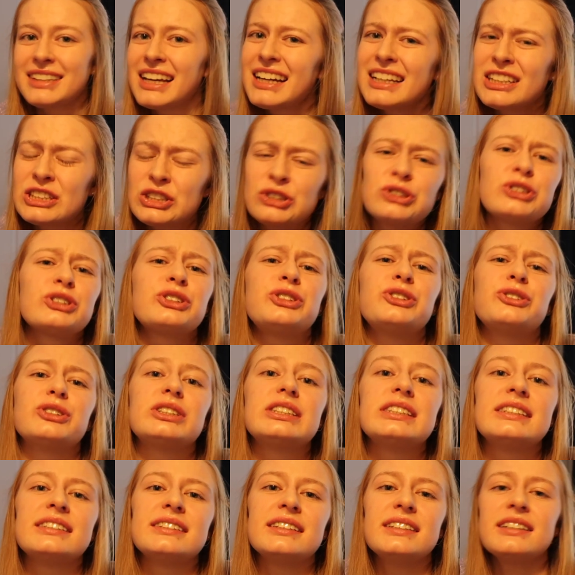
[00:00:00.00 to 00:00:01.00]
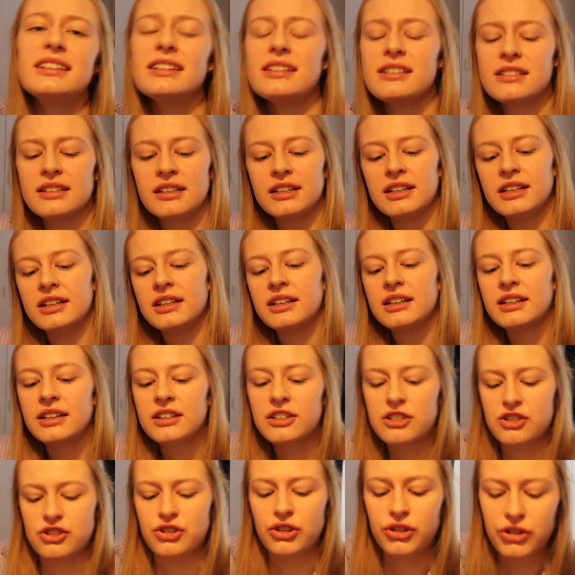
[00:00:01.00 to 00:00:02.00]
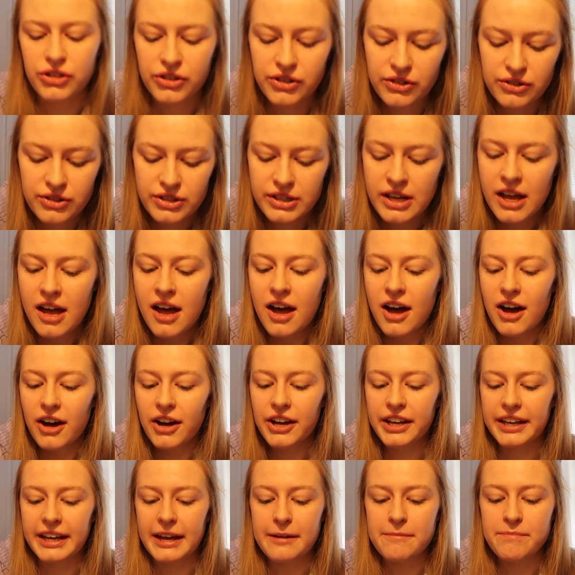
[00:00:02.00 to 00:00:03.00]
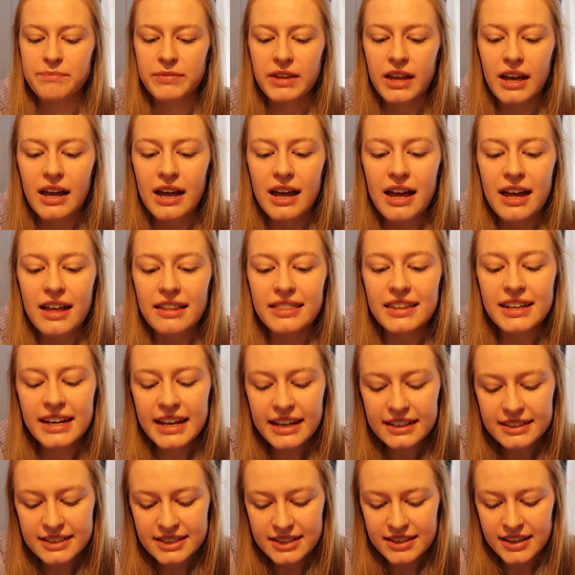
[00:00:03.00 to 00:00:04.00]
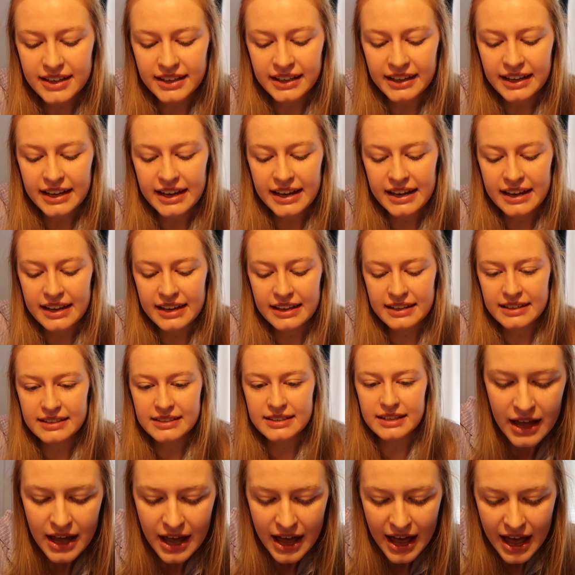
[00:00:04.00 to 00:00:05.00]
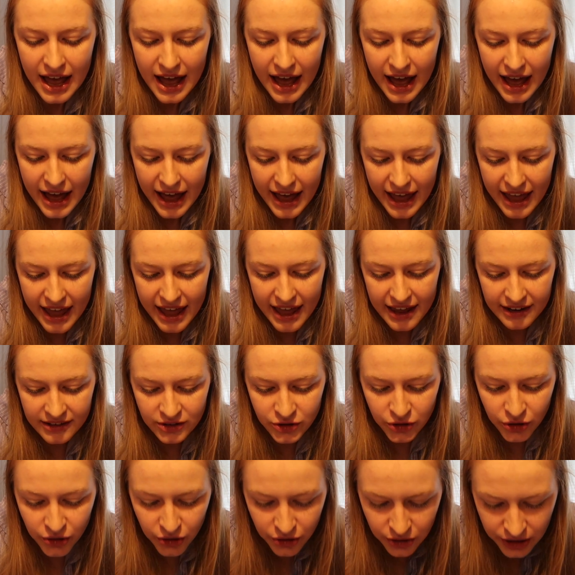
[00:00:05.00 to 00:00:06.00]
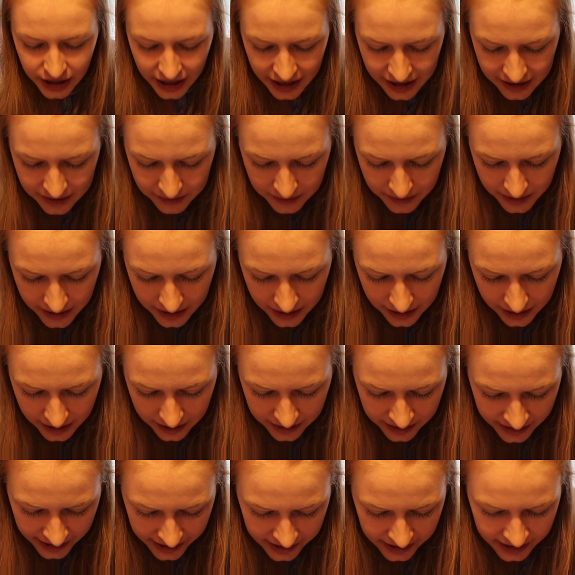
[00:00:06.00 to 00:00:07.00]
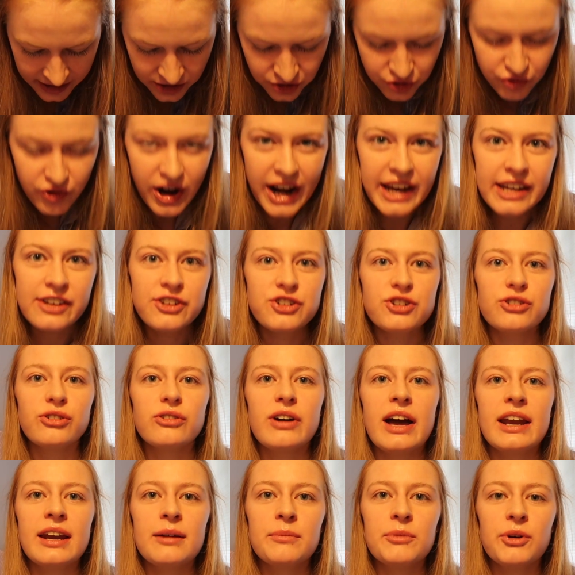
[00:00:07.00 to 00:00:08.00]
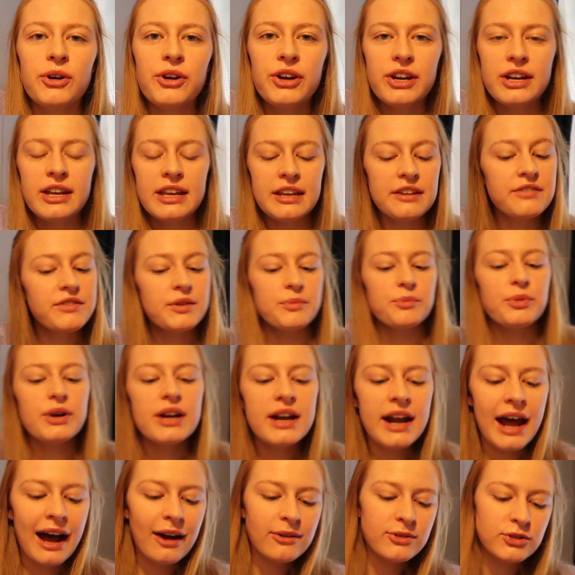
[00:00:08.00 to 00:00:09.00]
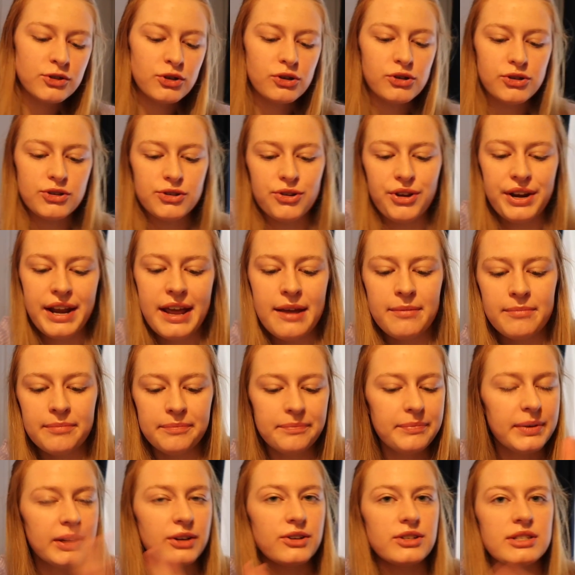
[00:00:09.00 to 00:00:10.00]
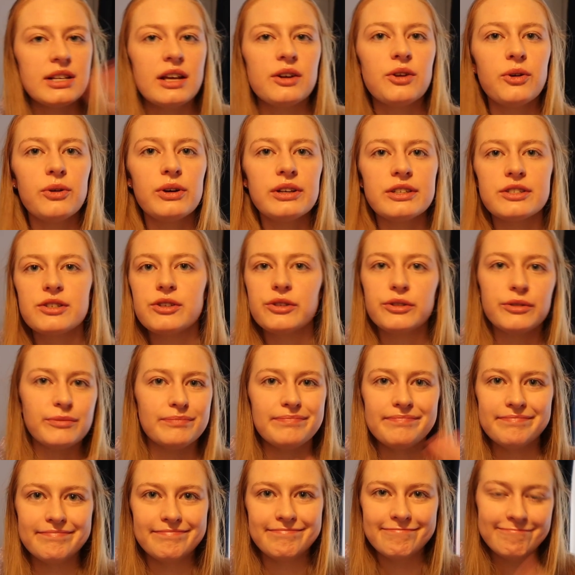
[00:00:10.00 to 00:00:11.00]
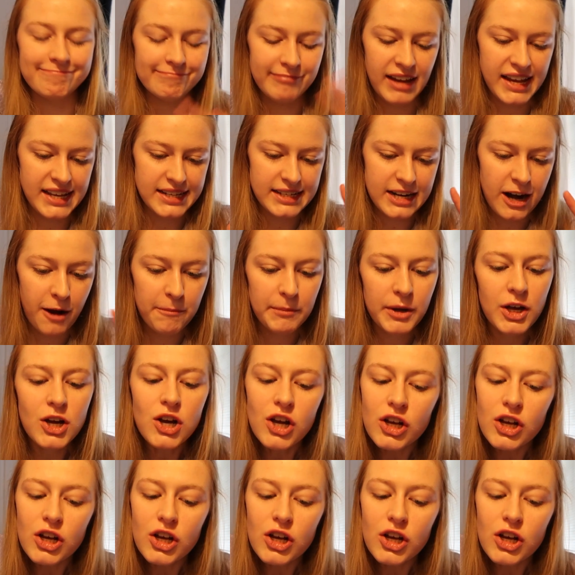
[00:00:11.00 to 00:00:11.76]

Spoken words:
That's so cute, isn't it? So cute. Okay, the next thing is, and her name that is Rachel, and I'm not going to even pronounce her surname because I don't want to mess it up.